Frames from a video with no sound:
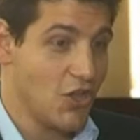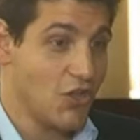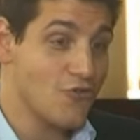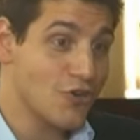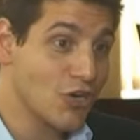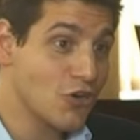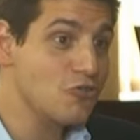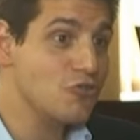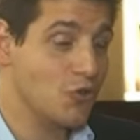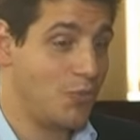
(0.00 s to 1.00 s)
You're a
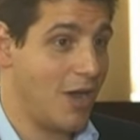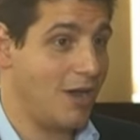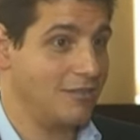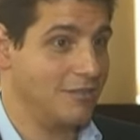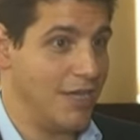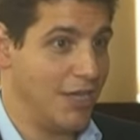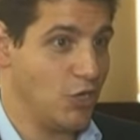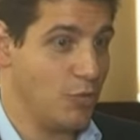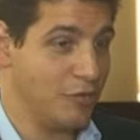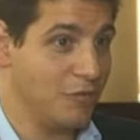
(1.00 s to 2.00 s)
crucial part of the
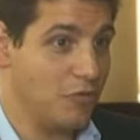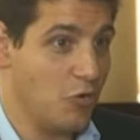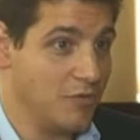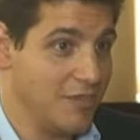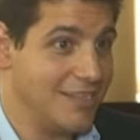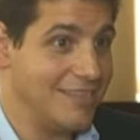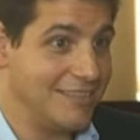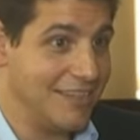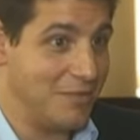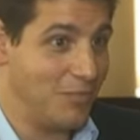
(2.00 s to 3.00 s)
economic reforms that need to
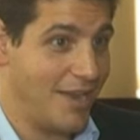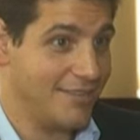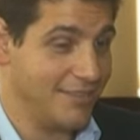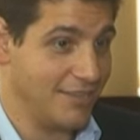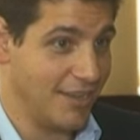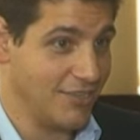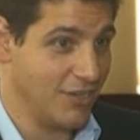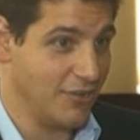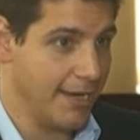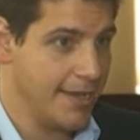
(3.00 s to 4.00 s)
take place in
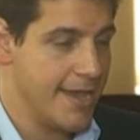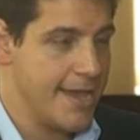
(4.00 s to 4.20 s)
Nigeria.